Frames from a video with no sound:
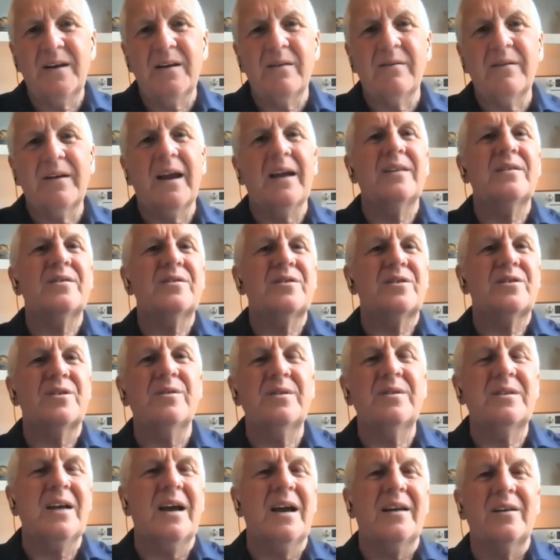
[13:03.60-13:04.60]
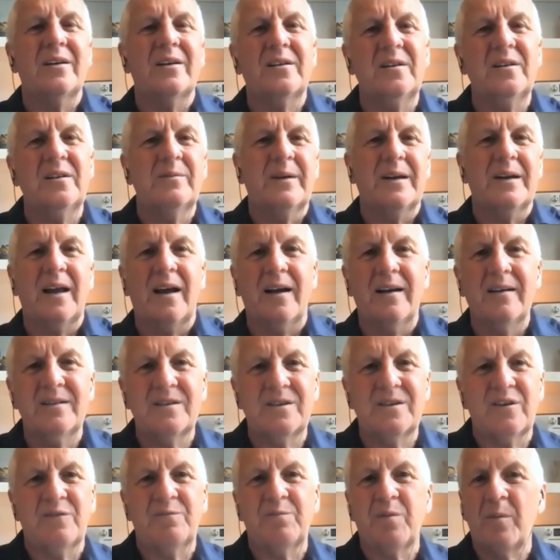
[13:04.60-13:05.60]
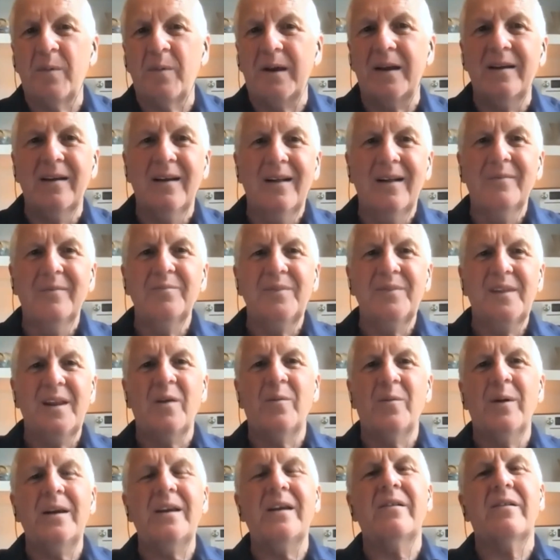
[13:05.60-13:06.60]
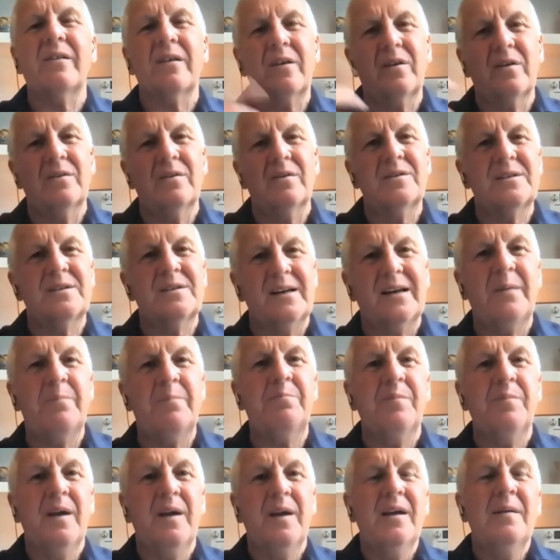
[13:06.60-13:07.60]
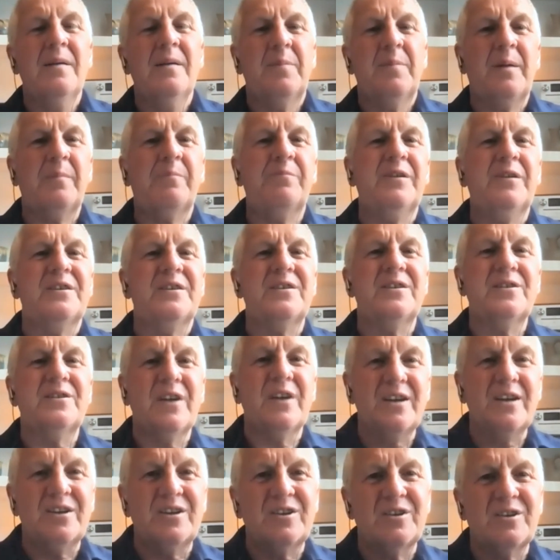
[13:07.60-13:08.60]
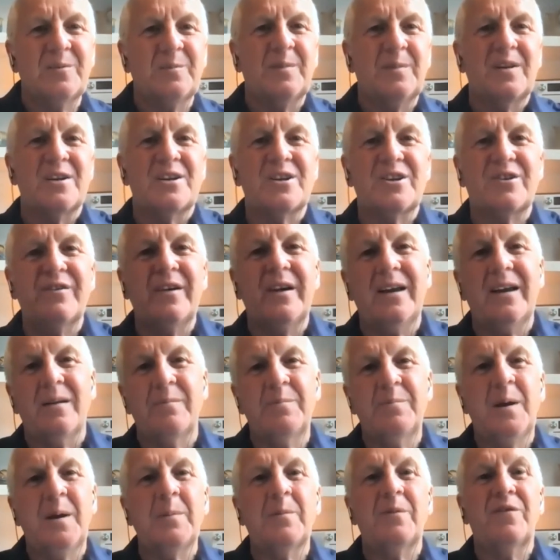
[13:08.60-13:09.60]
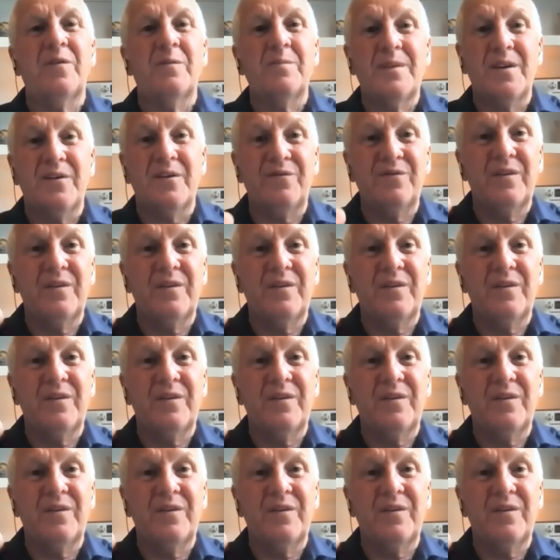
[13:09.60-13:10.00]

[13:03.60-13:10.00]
We don't get too technical with our stuff, but when you've got constantly putting presentations up on the screen and people from different